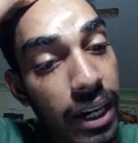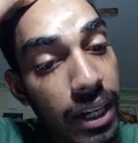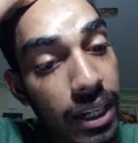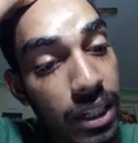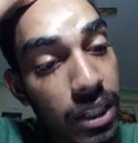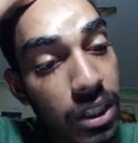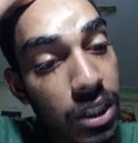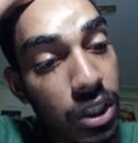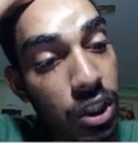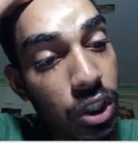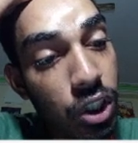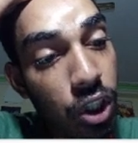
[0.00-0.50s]

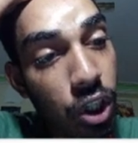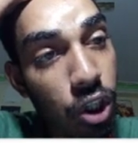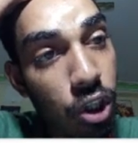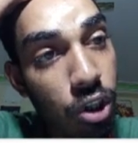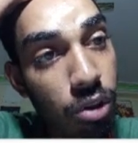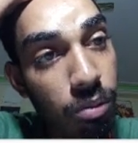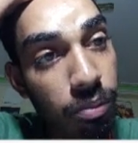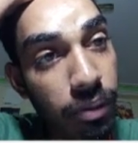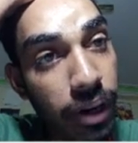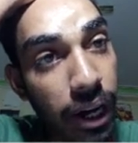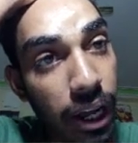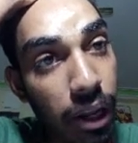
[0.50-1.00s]
sodium
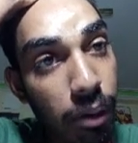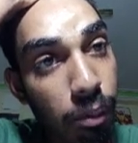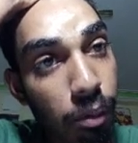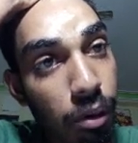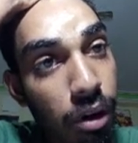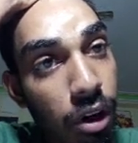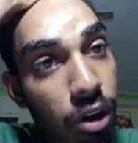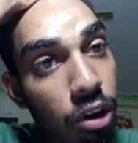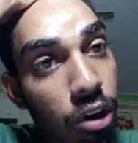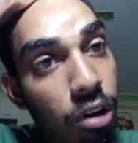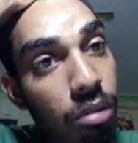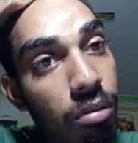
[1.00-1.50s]
carbonate will
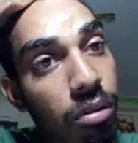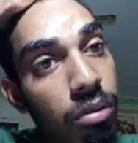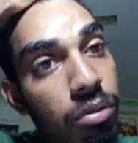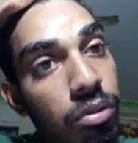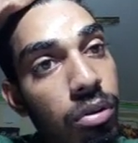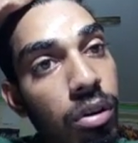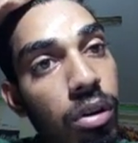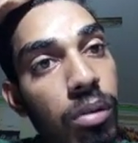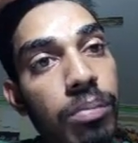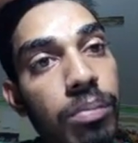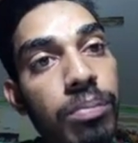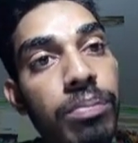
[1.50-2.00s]
be formed.
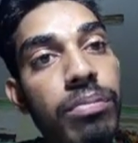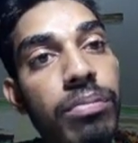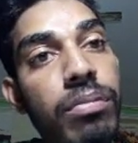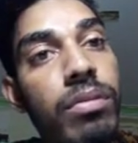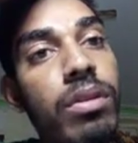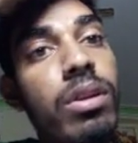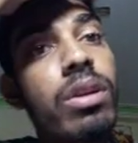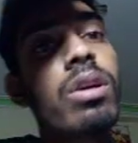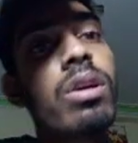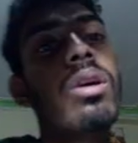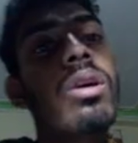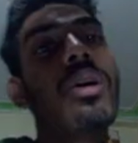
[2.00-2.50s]

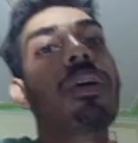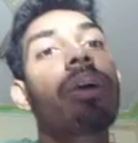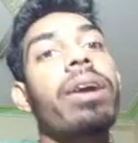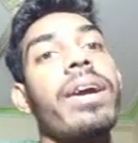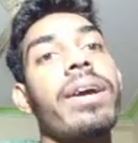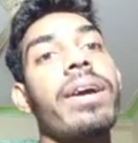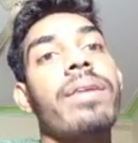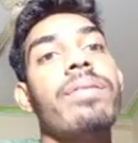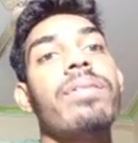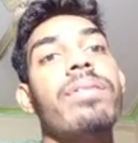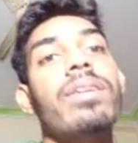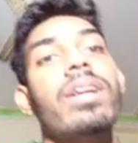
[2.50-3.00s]
Okay,
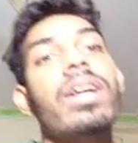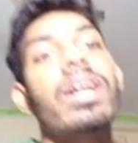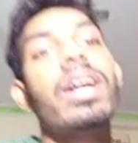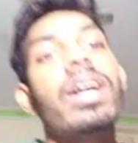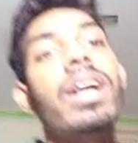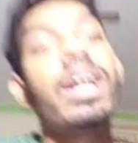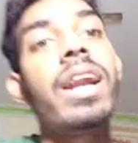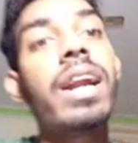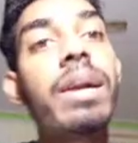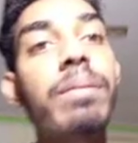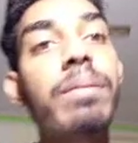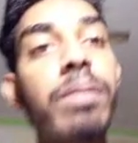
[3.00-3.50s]
let
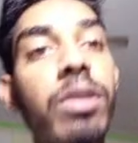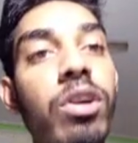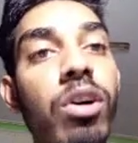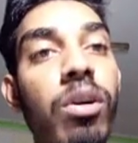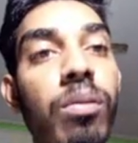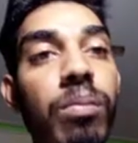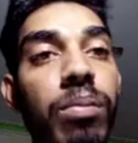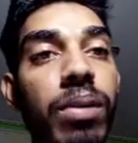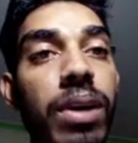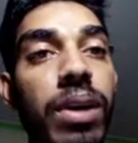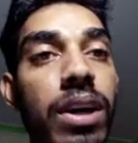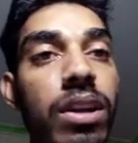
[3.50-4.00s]
me
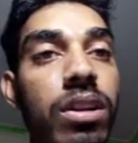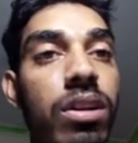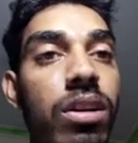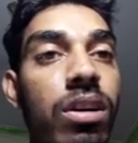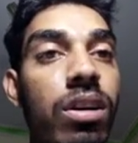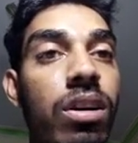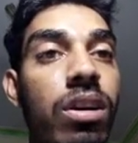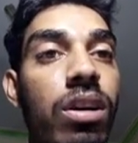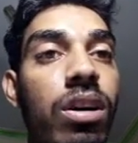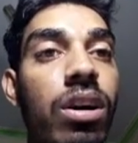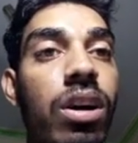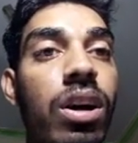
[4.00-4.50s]
complete the
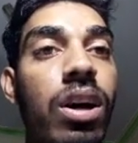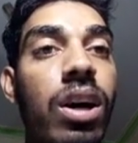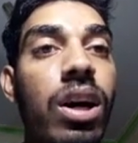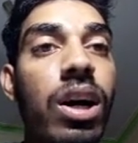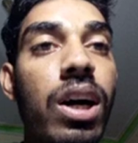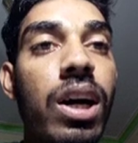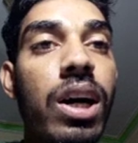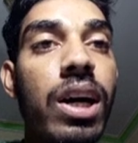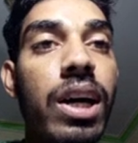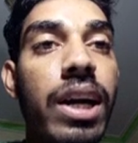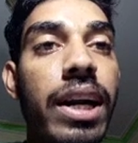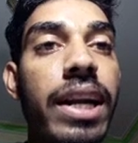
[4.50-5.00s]

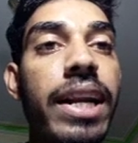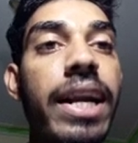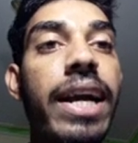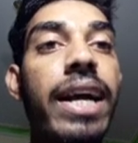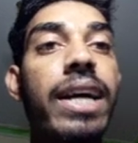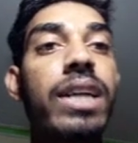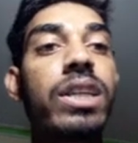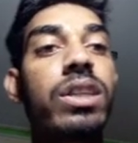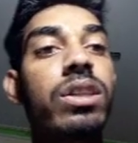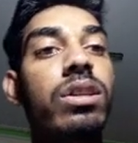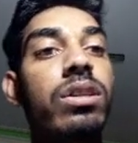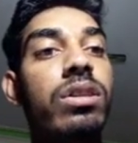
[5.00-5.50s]

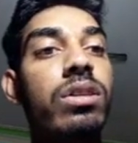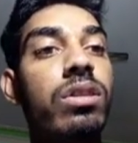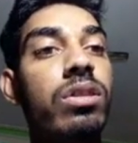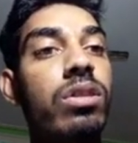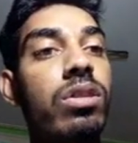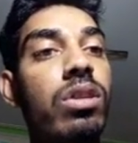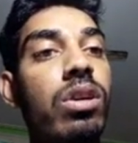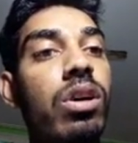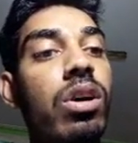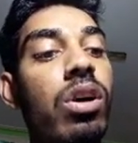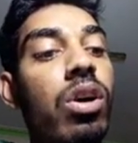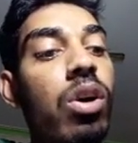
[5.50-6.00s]
reaction.
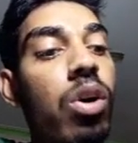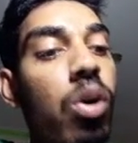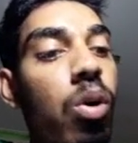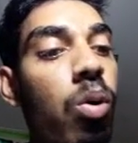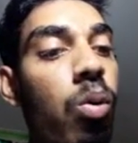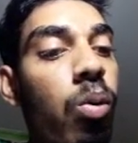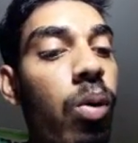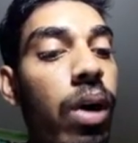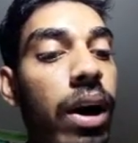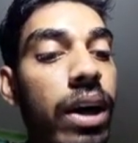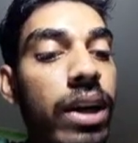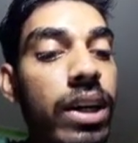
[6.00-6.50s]

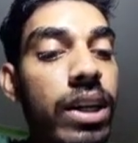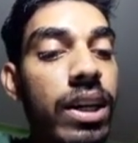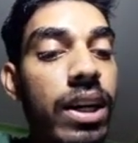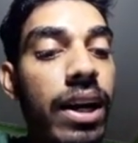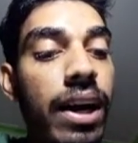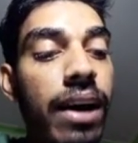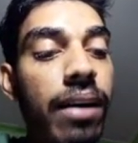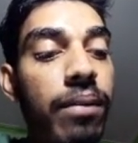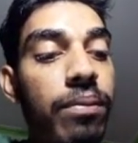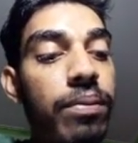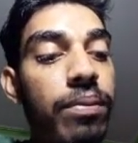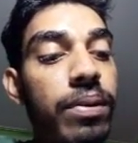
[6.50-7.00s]
What
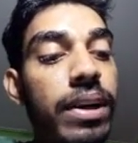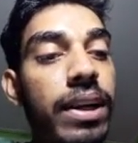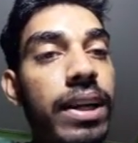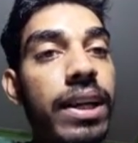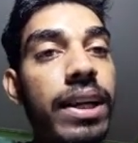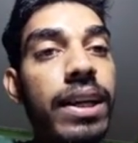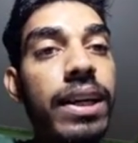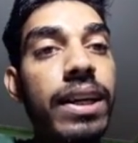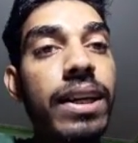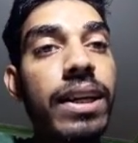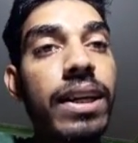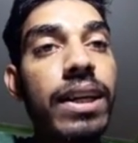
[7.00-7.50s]
happening
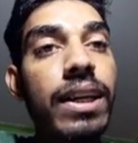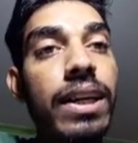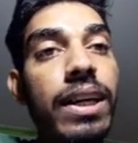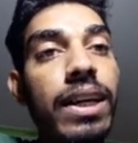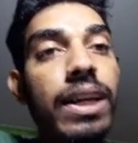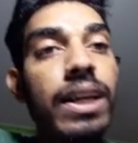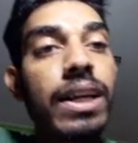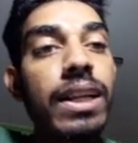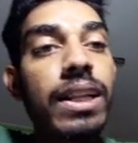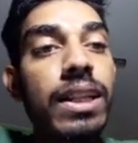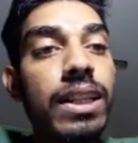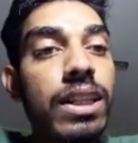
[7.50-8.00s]

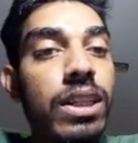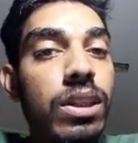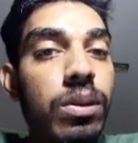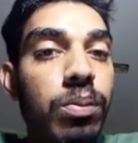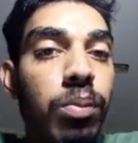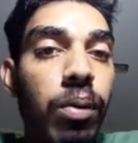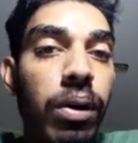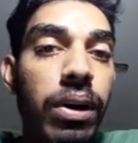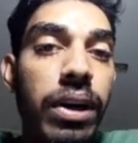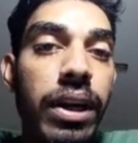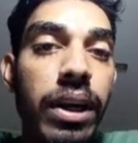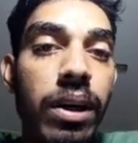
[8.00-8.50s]
in this
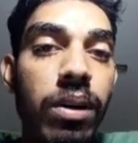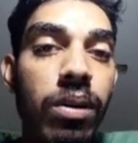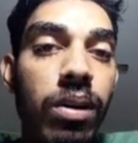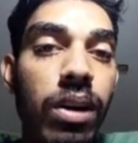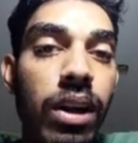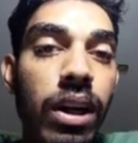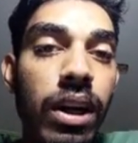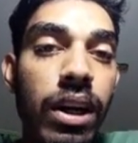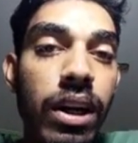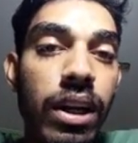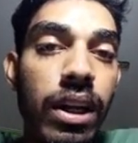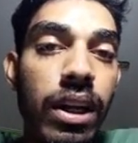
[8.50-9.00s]
particular
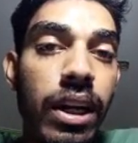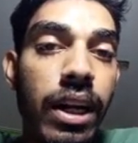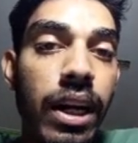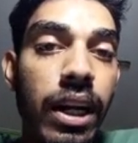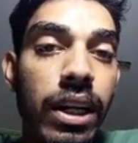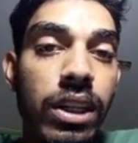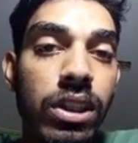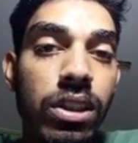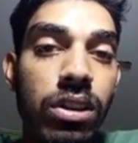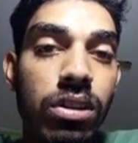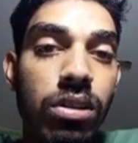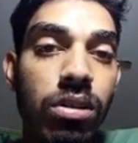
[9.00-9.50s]

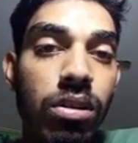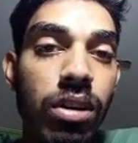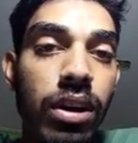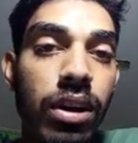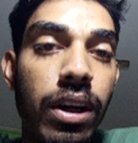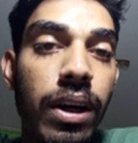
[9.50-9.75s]
reaction? Okay,